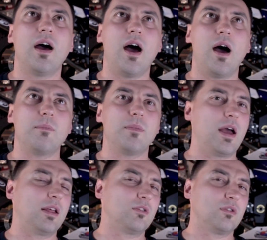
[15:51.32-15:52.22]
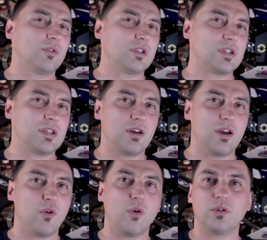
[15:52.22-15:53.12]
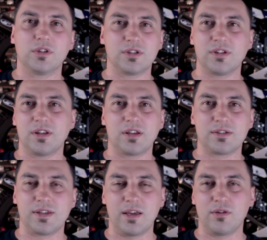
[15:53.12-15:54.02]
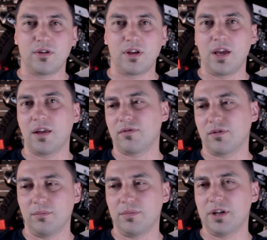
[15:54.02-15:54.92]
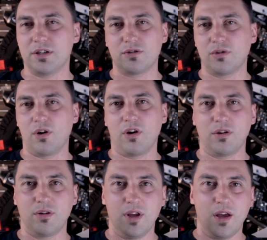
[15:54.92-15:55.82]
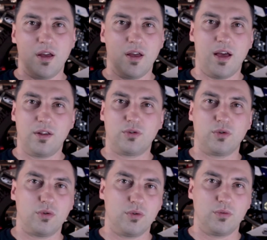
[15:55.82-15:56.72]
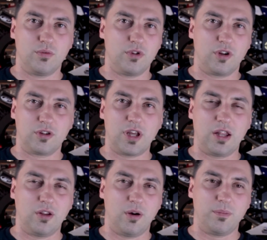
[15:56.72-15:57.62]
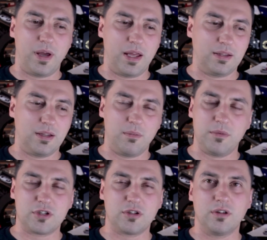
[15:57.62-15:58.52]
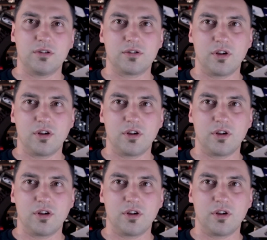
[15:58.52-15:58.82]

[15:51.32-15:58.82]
And obviously all the slicks that you can get from Bridgestone to Dunlop and Michelin.